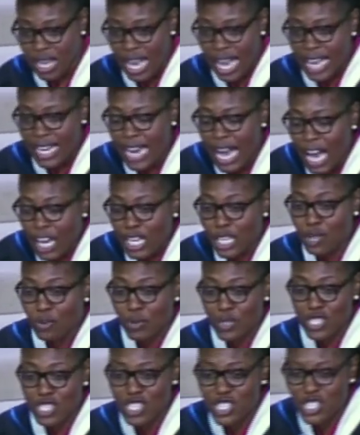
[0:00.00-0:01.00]
and how he
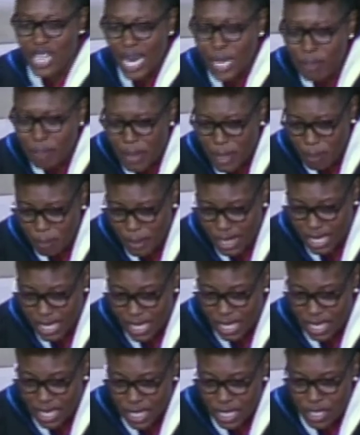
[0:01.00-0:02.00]
was shaping
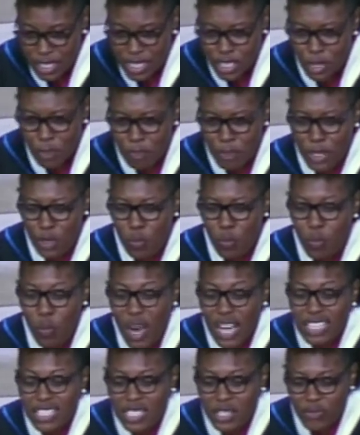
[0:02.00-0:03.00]
me to be
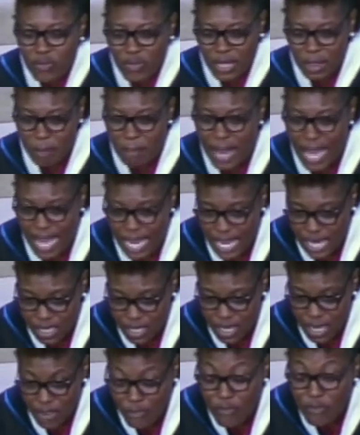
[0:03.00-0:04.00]
wonderfully made,
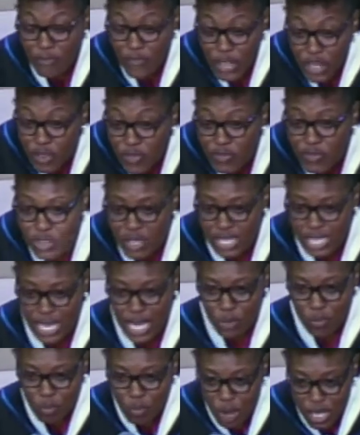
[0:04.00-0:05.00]
fearfully
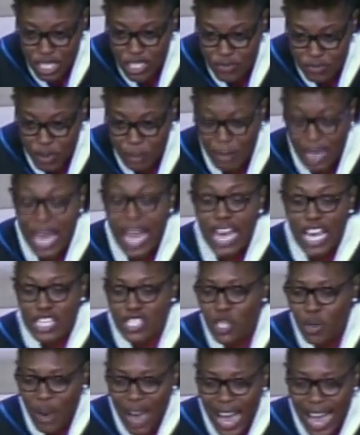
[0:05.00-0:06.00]
and wonderfully made. And
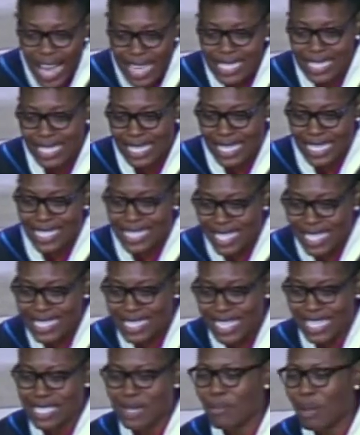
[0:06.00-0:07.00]
so I had to condense
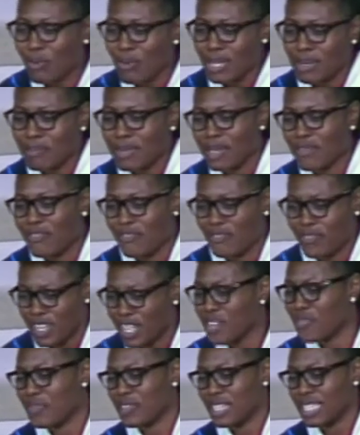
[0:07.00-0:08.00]
that, because I'm like, what do you mean
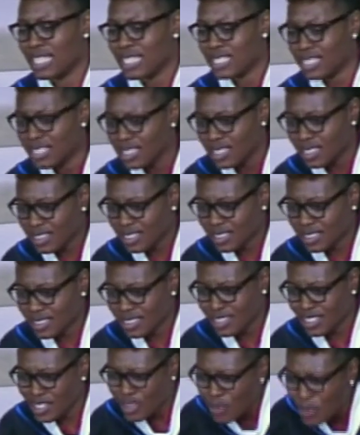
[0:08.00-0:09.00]
fearfully?
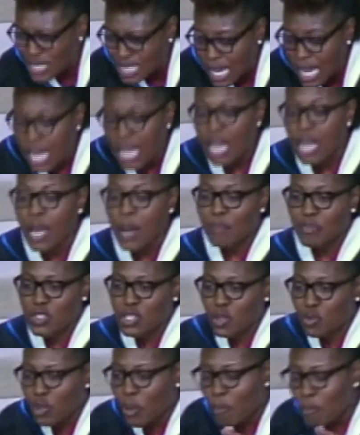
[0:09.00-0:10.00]
What's it?
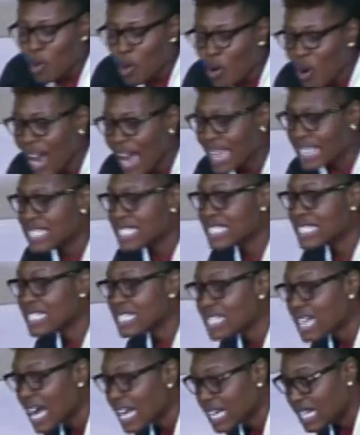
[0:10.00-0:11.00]
So the more I
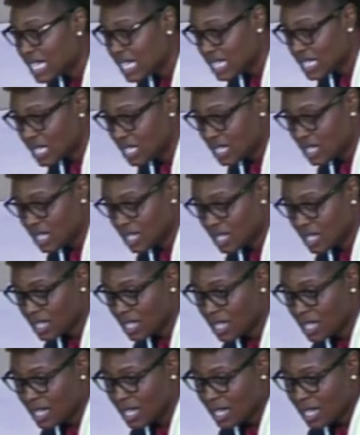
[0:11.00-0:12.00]
studied,
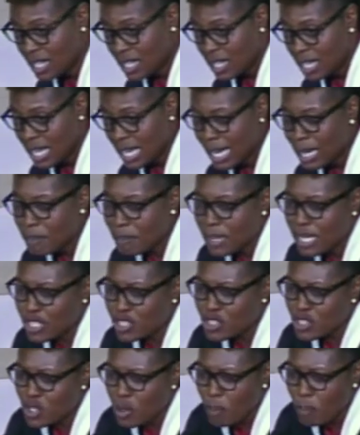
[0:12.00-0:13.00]
it
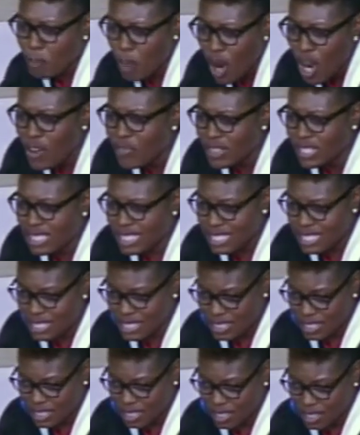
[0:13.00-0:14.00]
means
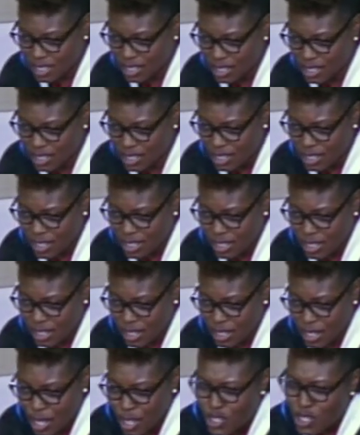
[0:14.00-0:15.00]
marvelous.
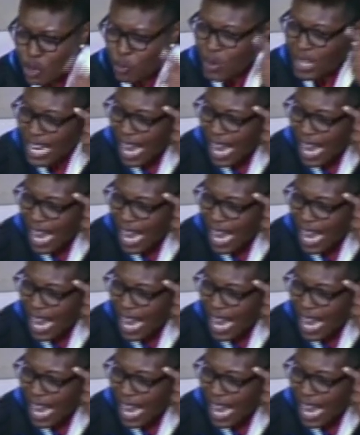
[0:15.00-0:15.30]
So when